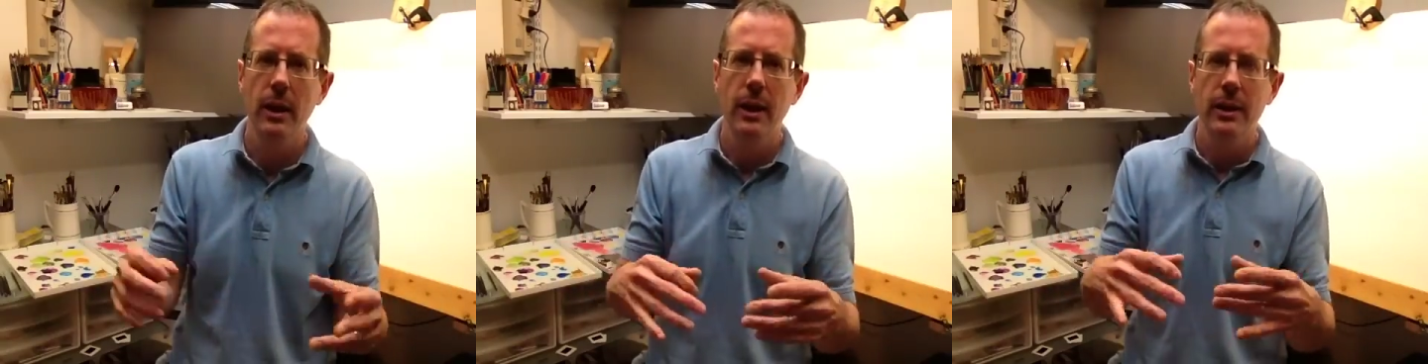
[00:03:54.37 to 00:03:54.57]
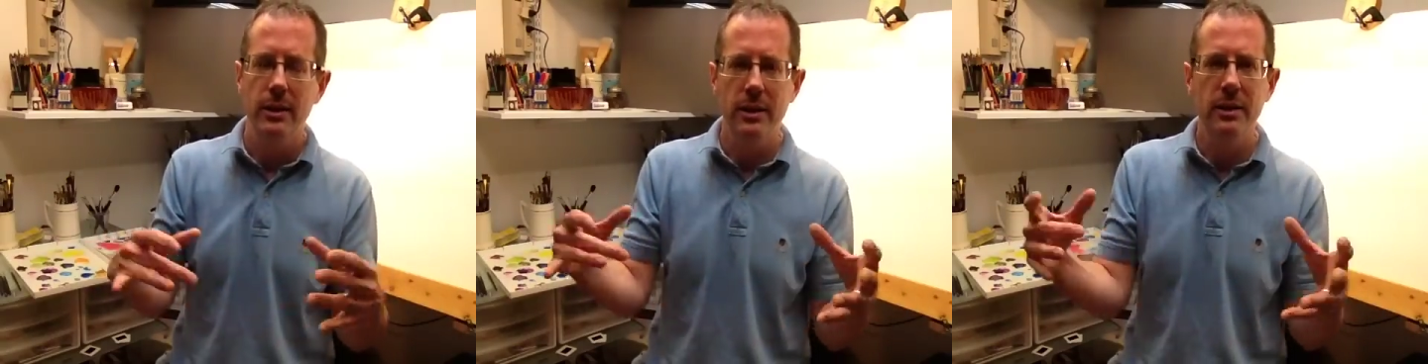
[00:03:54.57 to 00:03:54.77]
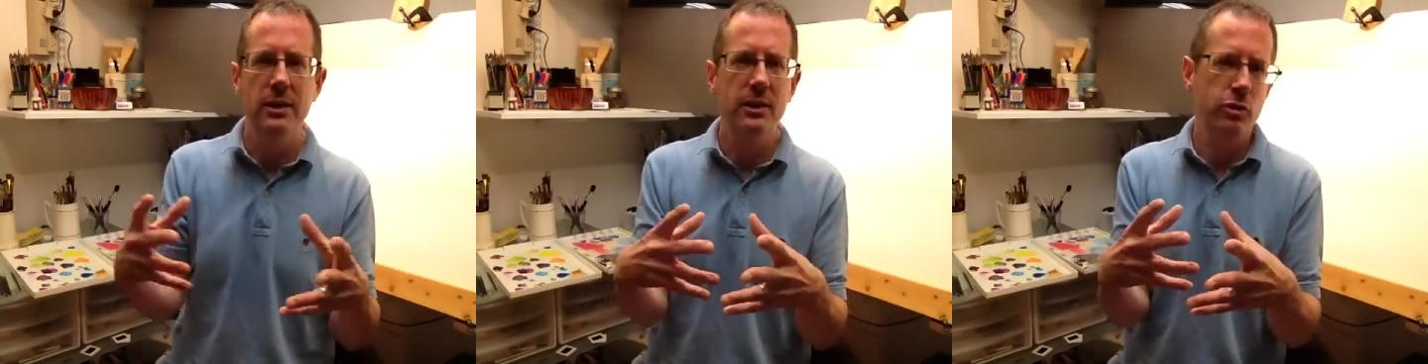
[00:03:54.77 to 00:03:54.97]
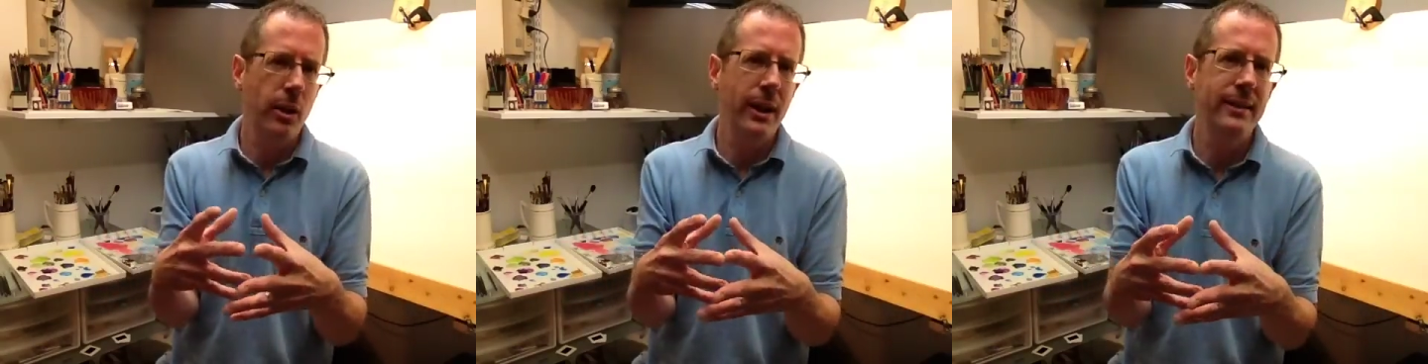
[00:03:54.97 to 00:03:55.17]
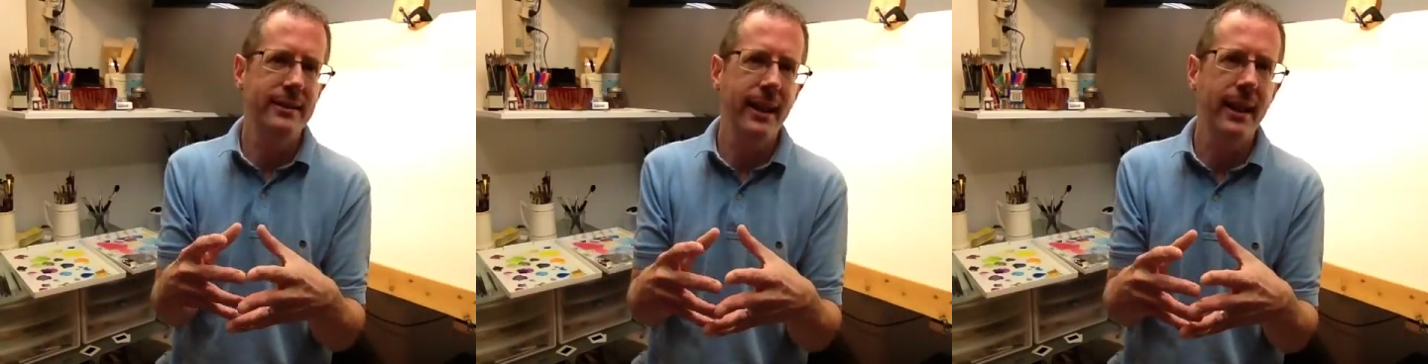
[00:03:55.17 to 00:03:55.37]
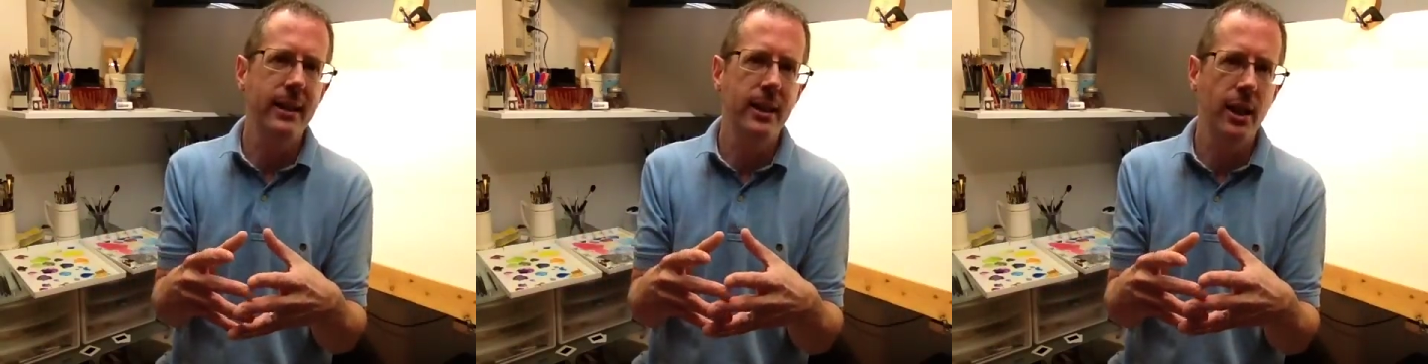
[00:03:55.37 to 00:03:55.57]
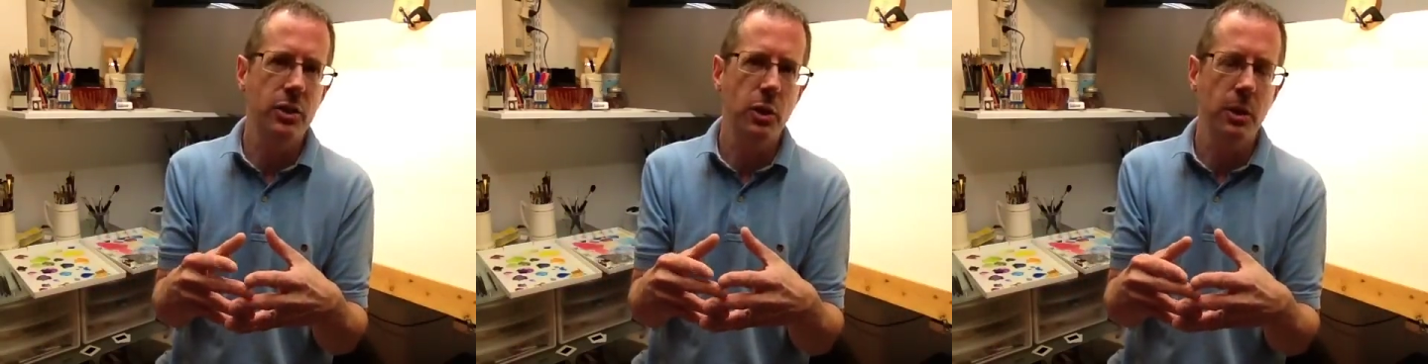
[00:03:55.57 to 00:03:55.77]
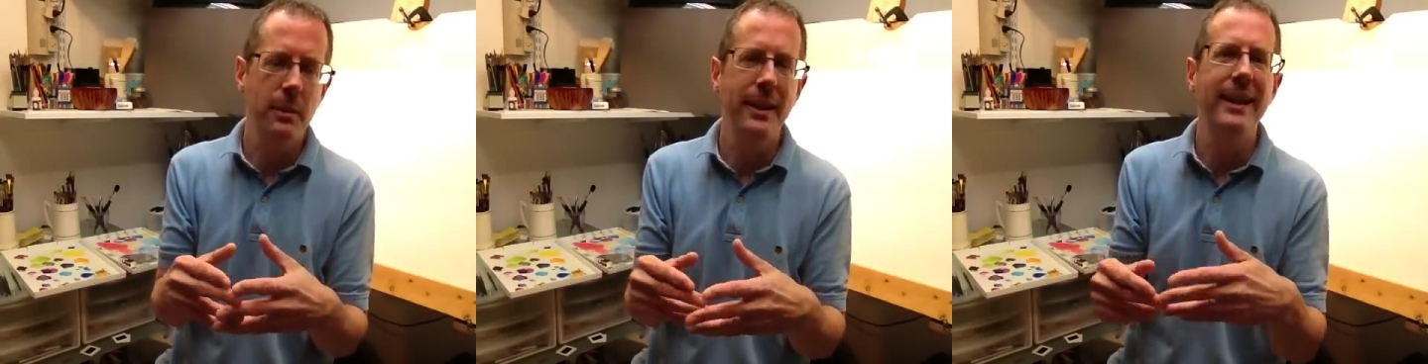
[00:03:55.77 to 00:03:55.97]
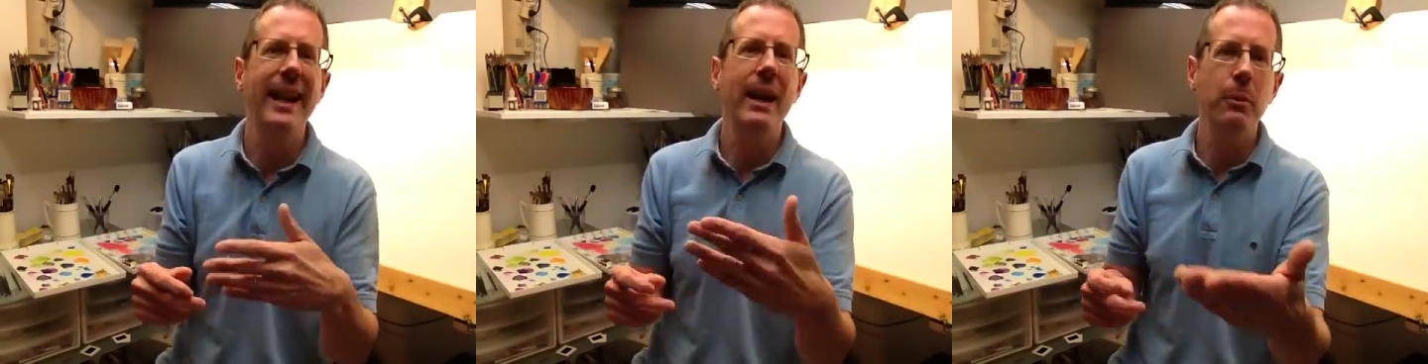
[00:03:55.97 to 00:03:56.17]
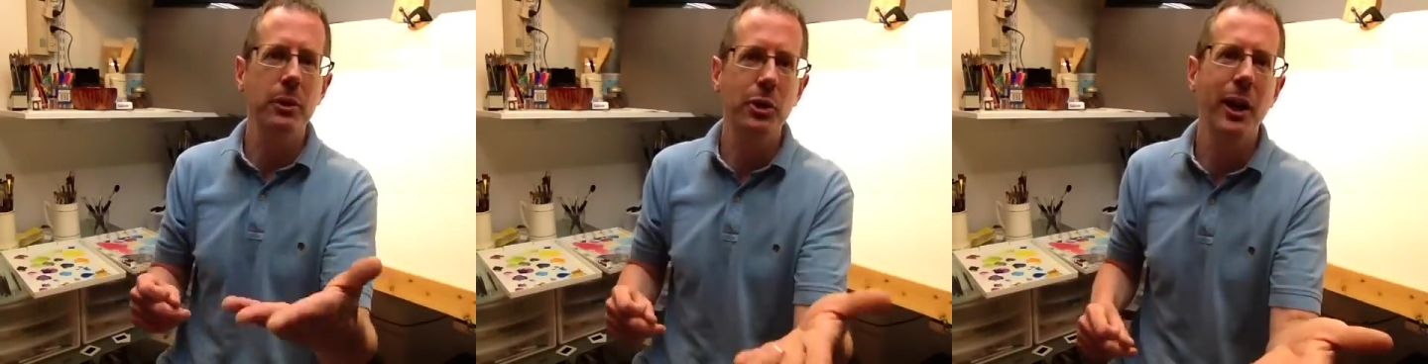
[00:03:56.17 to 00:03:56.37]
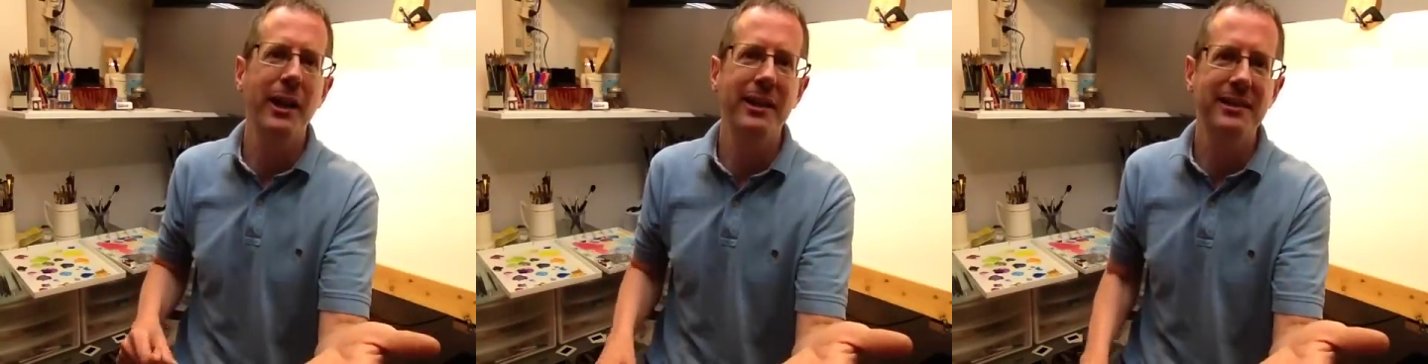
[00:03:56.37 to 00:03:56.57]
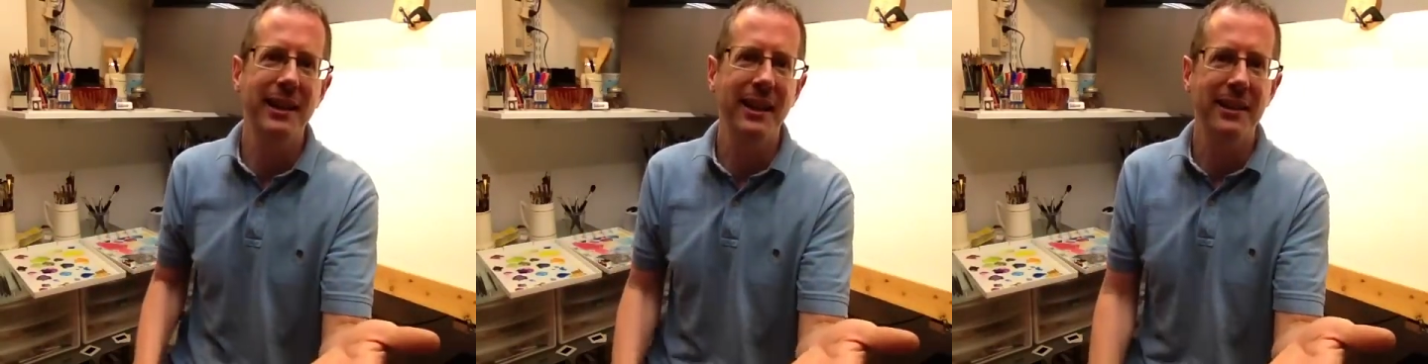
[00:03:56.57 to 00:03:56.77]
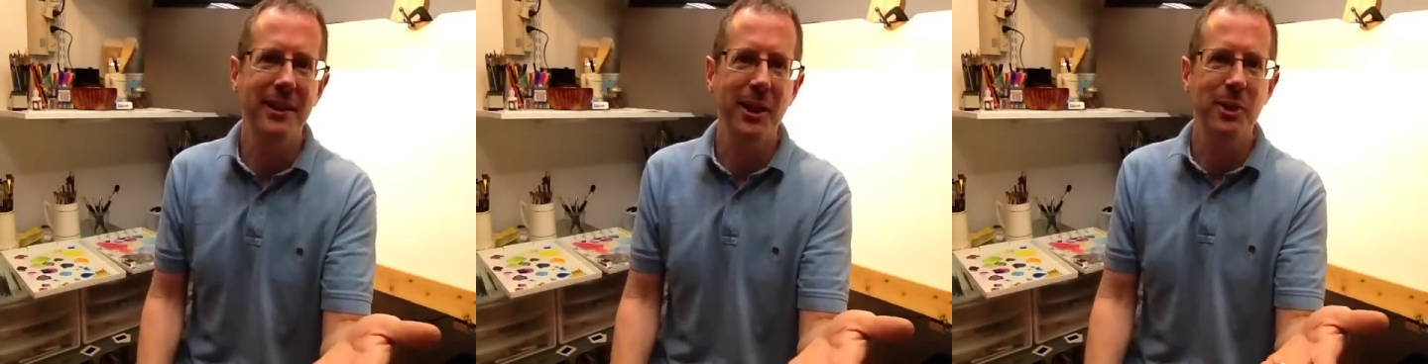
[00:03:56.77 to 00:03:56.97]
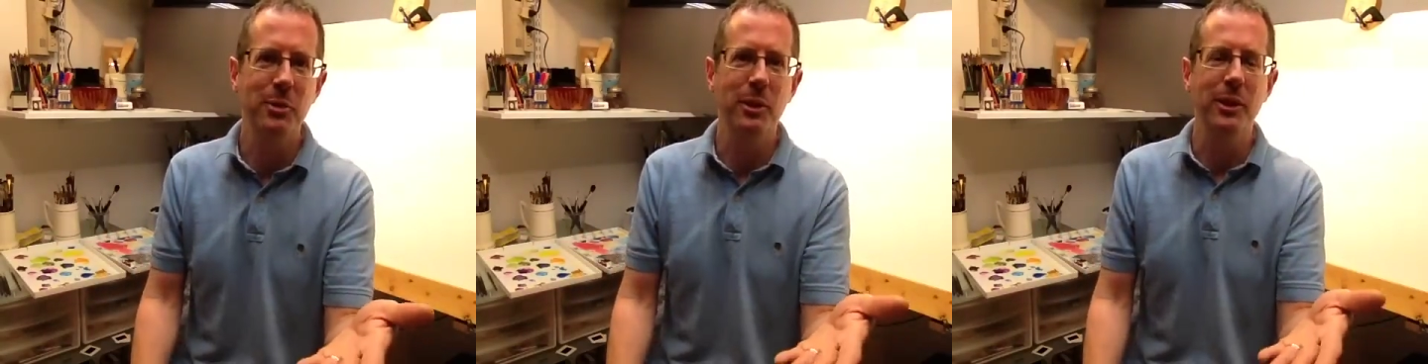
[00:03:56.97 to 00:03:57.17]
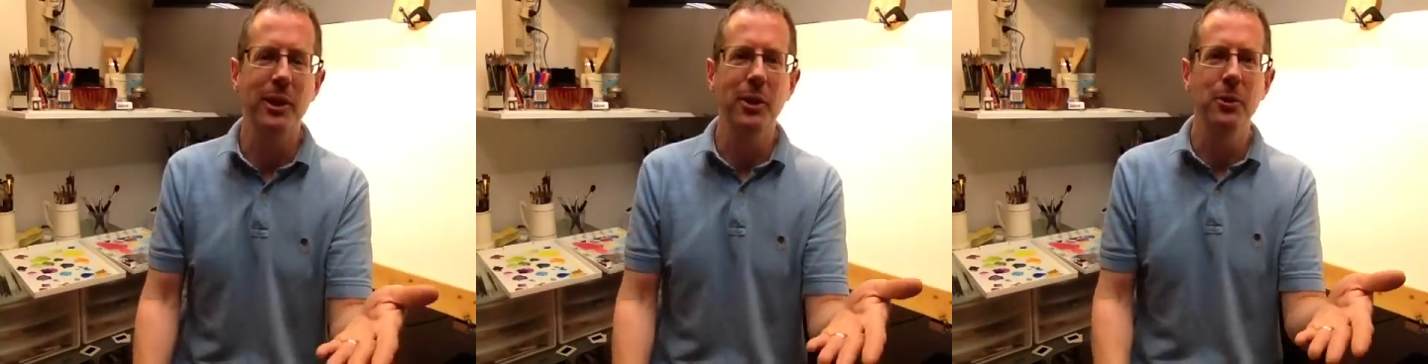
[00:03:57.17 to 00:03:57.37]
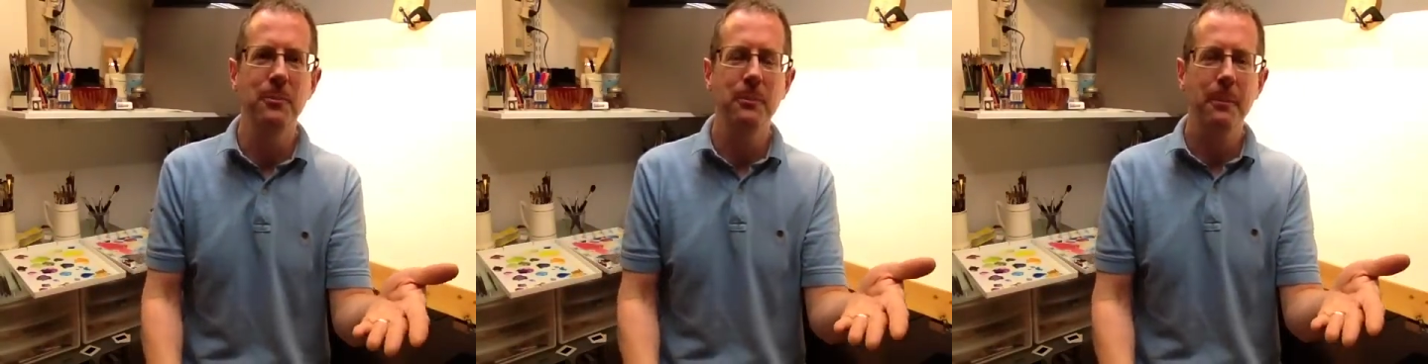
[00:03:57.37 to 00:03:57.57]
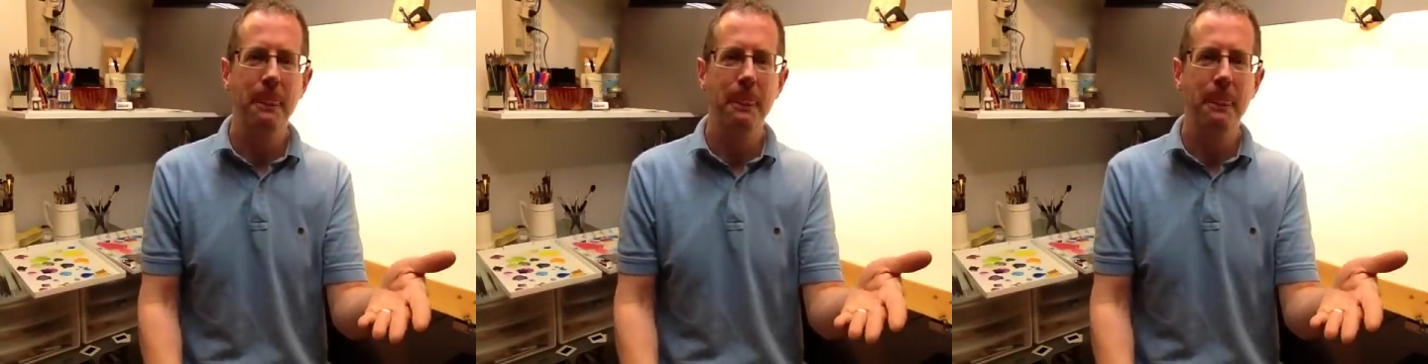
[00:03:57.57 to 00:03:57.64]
Just try to stay in touch with me, and I will try to stay in touch with you.